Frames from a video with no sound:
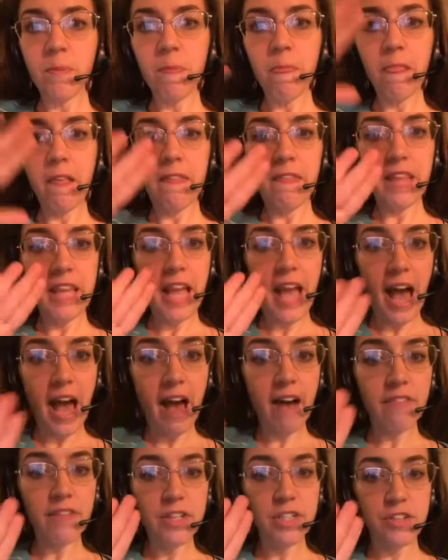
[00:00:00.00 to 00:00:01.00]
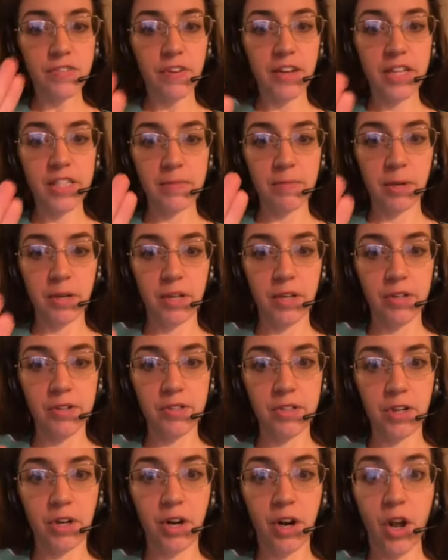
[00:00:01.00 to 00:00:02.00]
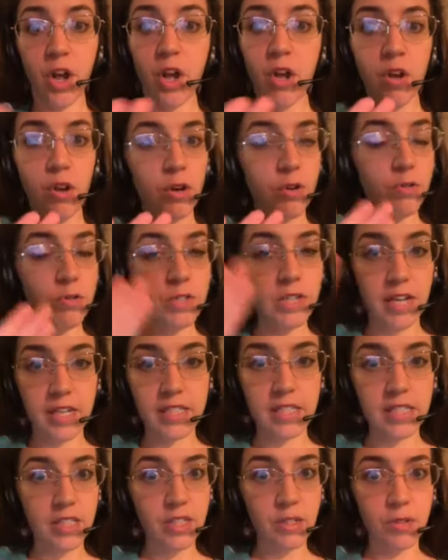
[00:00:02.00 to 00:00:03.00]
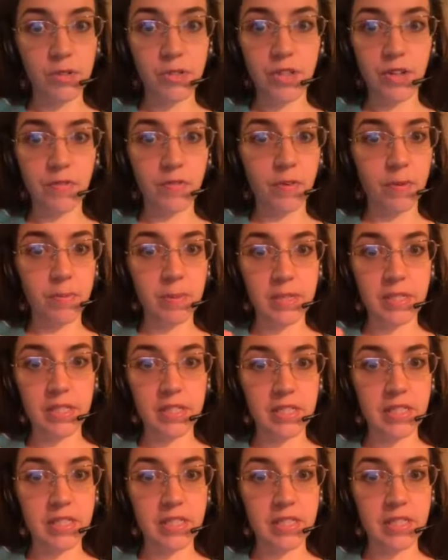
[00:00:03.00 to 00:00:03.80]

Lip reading: the average Facebook user who doesn't use it for business